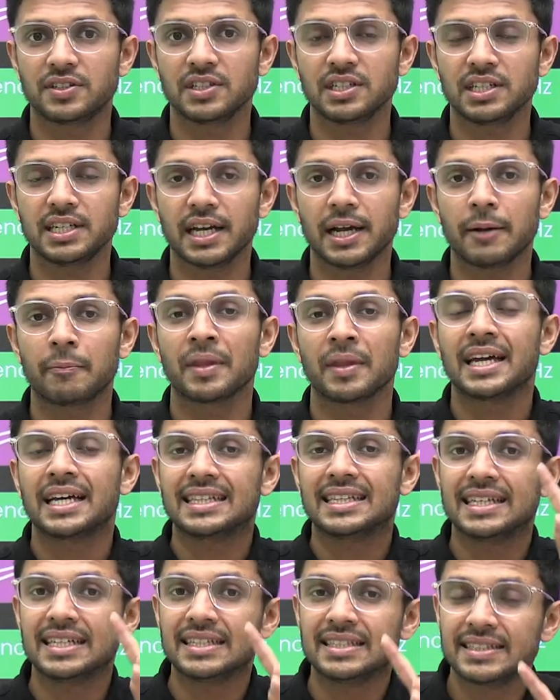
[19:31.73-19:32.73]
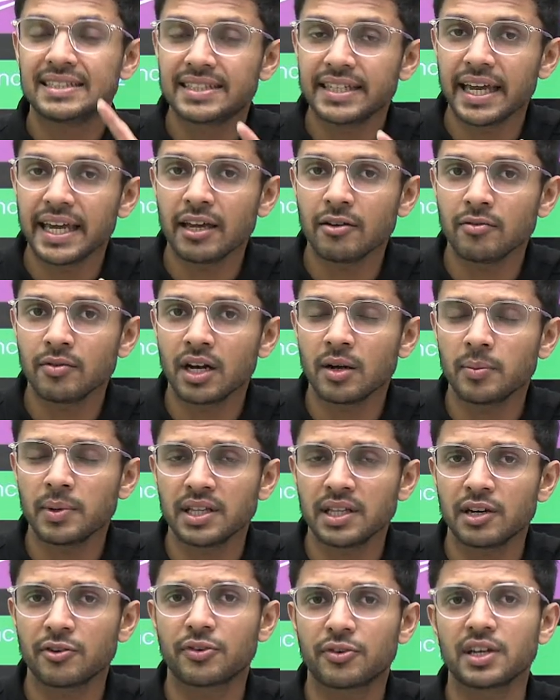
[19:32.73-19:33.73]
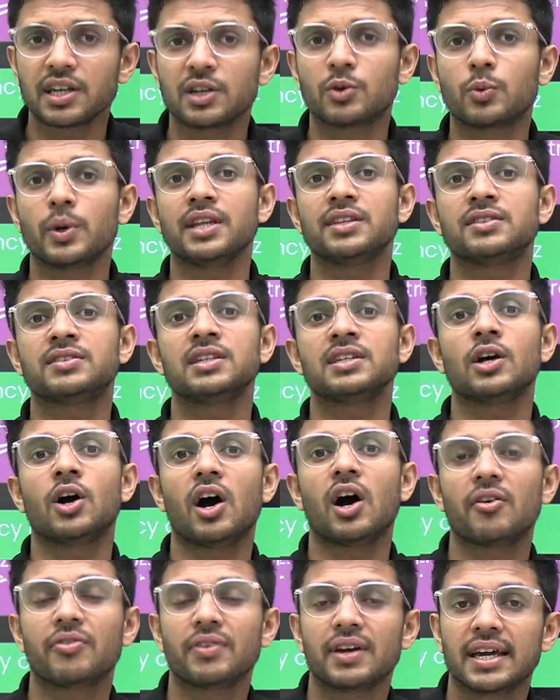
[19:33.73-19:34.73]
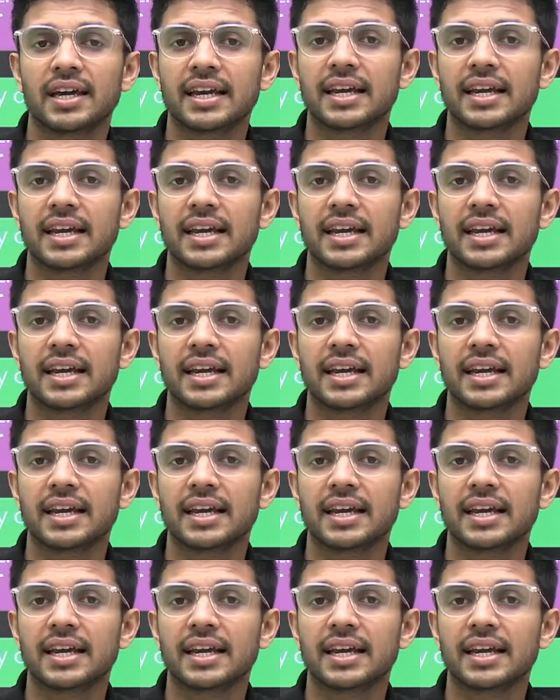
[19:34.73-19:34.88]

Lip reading: the same will be the frequency of